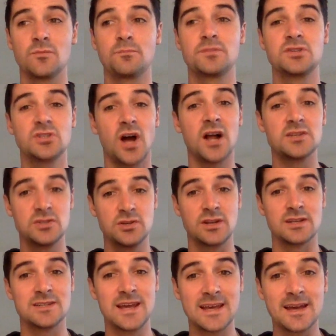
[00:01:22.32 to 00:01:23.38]
shots that you can
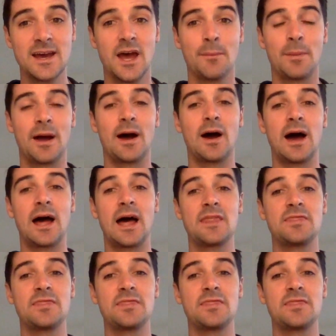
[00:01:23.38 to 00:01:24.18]
take, but I